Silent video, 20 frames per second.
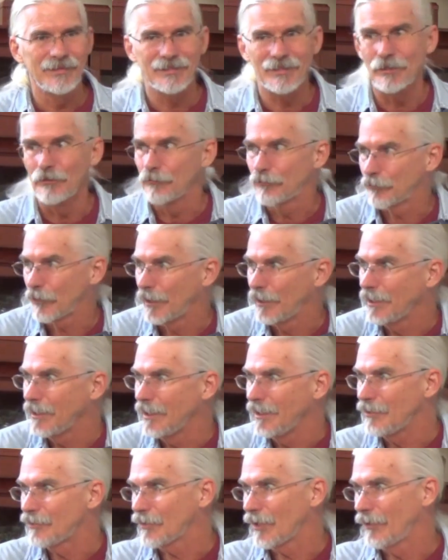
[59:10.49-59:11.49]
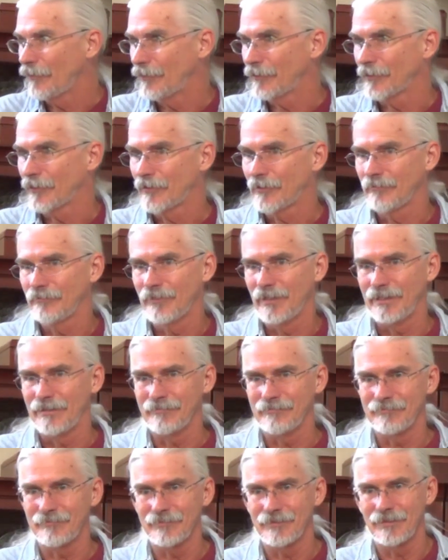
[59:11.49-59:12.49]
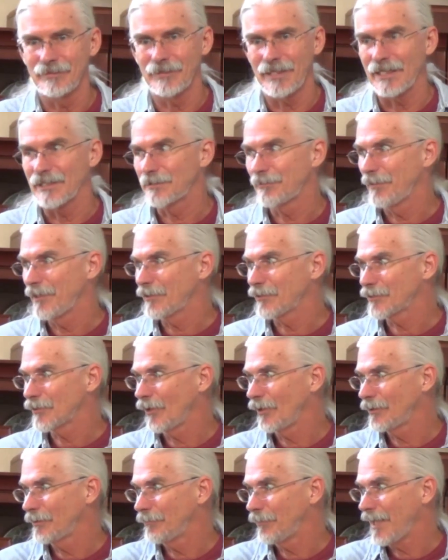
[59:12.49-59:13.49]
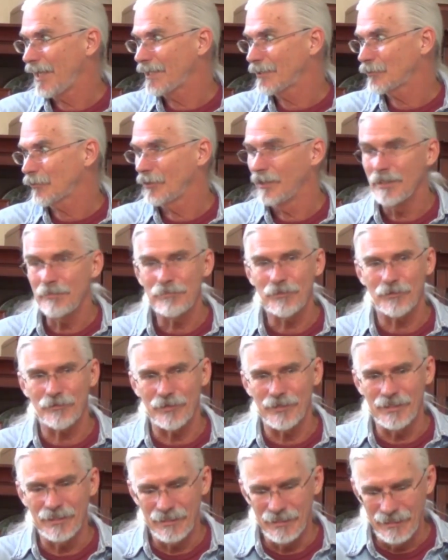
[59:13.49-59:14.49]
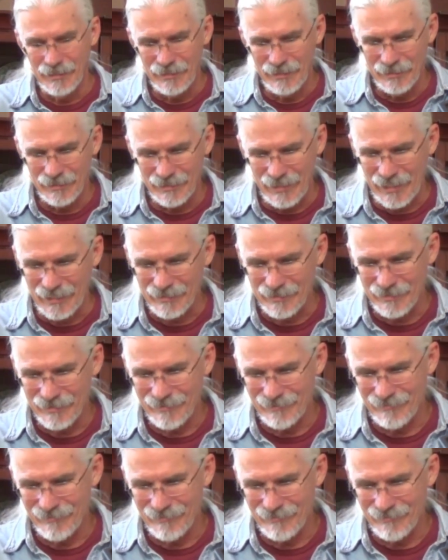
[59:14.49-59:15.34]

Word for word: confronting each other, and the guest speaker is calling the pastor a hypocrite. That,